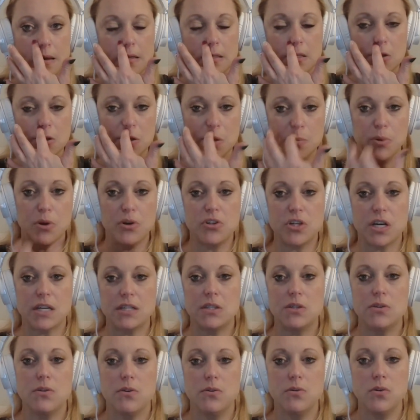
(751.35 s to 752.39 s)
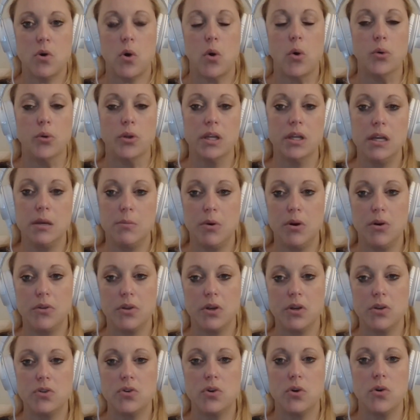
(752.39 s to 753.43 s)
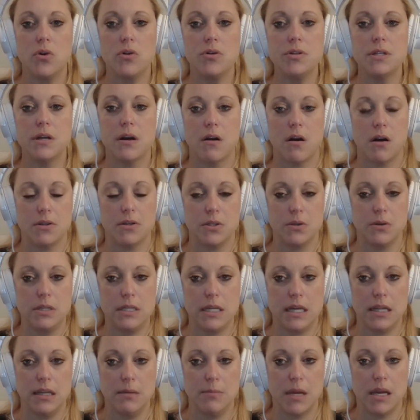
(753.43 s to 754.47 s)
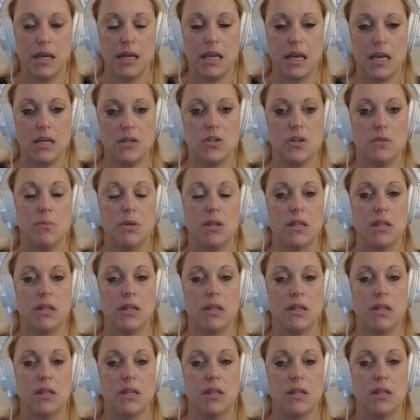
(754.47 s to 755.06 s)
So the progesterone only birth controls are also a daily medication,